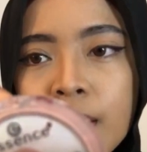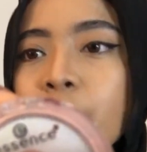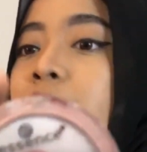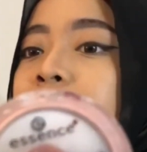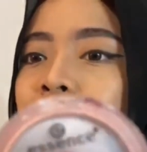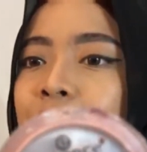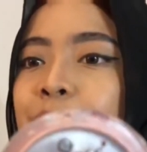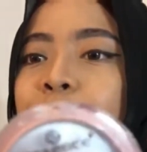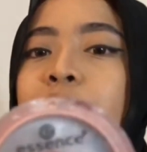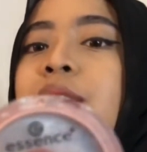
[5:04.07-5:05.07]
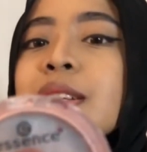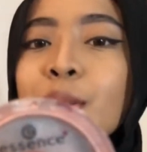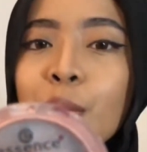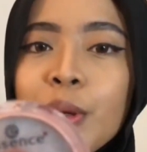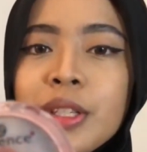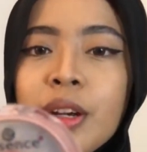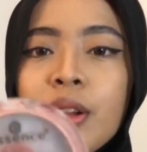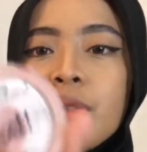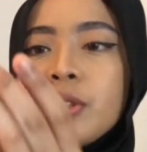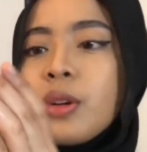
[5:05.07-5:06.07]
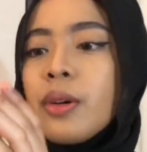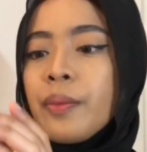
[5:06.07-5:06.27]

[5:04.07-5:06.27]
but it's hard because it's always out of stock.